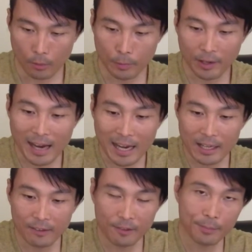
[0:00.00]
Well,
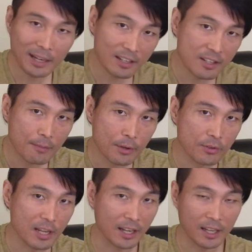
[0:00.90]
I live in Pakistan
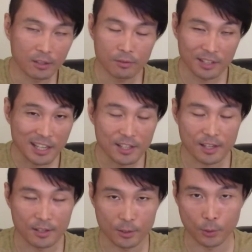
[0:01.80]
because I get to teach
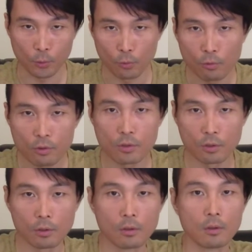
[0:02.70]
in schools.